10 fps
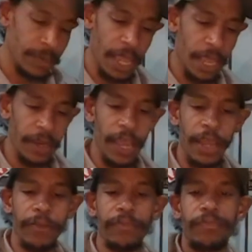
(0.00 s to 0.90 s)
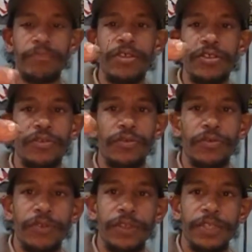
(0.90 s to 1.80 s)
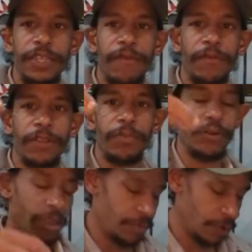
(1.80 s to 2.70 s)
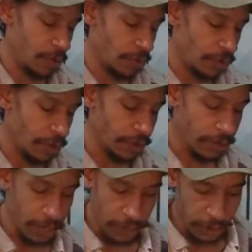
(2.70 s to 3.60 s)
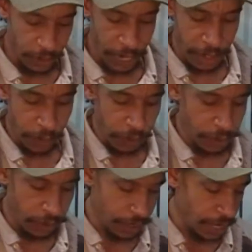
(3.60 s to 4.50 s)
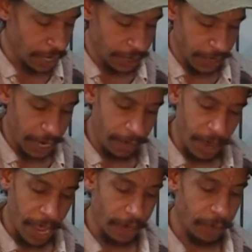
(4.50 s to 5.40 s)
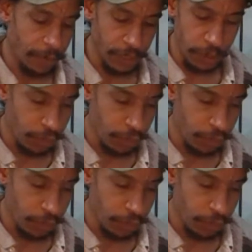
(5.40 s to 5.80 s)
and these will definitely point up and hold on. So that's really good. Again, it's an 8-pack, which is